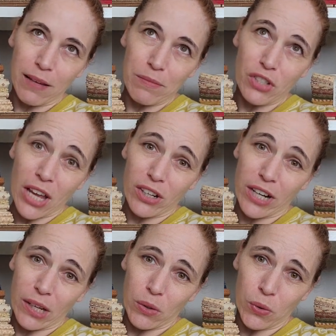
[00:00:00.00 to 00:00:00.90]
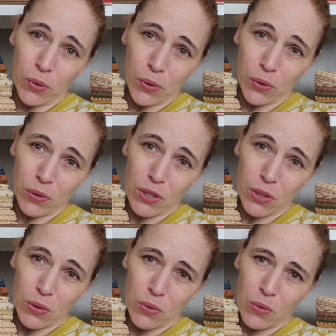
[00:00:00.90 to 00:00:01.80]
Cheddar and Coal
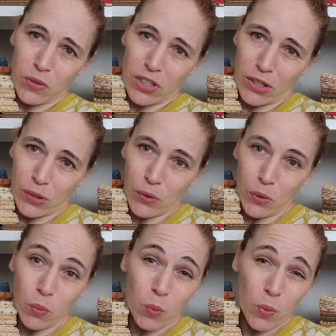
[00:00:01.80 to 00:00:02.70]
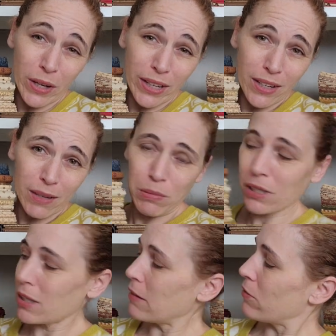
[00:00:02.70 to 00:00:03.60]
2, Cheddar and Coal 1, I
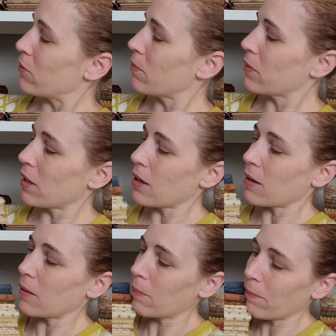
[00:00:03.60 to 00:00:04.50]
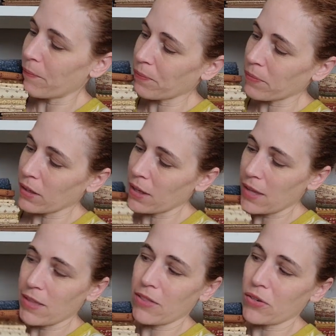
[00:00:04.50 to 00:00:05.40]
believe. And
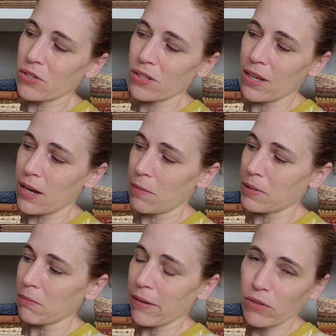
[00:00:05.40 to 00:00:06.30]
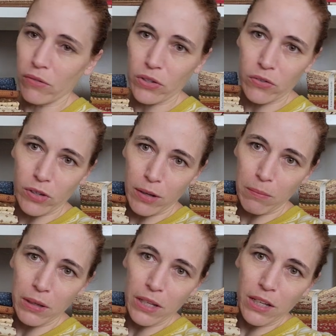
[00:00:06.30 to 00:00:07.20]
then there's some leftovers
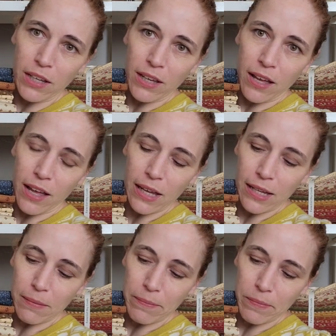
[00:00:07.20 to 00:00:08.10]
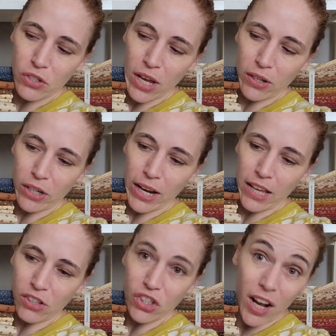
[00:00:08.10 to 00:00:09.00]
from Cheddar
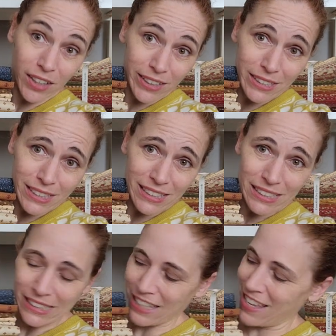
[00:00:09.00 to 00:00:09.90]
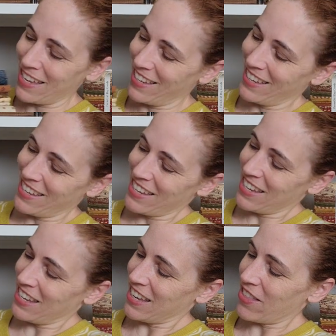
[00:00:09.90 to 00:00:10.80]
and Chocolate.
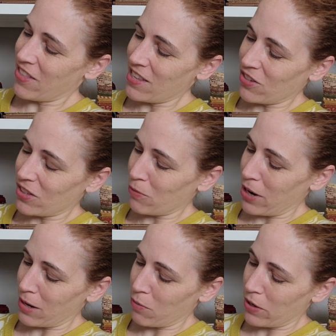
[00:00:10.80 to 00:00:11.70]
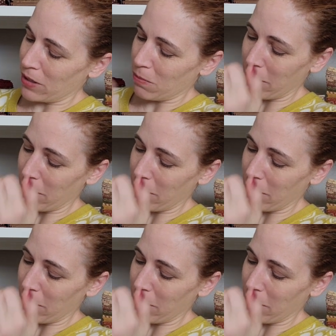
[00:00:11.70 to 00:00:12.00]
And then these are some random ones.